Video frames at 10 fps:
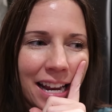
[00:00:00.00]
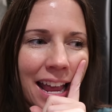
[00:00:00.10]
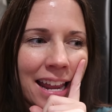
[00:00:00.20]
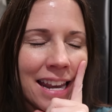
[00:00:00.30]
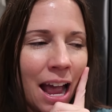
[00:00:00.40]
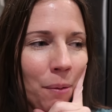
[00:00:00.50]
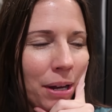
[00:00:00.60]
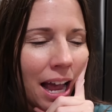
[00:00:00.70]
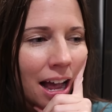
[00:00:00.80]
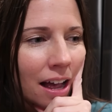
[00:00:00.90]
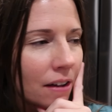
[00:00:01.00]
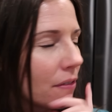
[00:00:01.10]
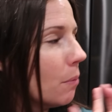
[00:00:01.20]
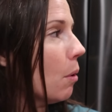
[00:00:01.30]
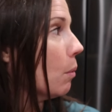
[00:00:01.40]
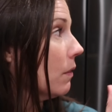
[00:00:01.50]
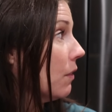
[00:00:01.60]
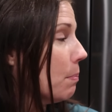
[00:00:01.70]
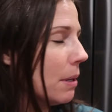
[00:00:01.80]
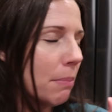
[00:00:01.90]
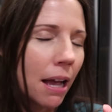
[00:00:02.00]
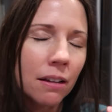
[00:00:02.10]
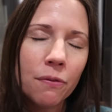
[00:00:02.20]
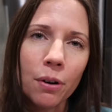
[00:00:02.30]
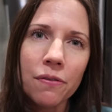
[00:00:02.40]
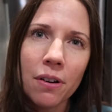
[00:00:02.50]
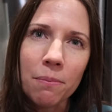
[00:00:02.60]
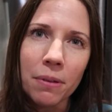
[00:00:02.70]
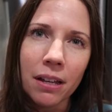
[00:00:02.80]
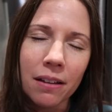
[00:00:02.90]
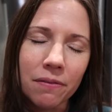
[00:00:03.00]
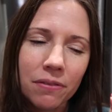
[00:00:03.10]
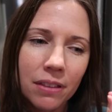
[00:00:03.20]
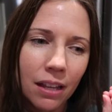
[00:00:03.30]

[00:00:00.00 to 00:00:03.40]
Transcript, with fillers: And now we have, well we're flipping back and forth from the,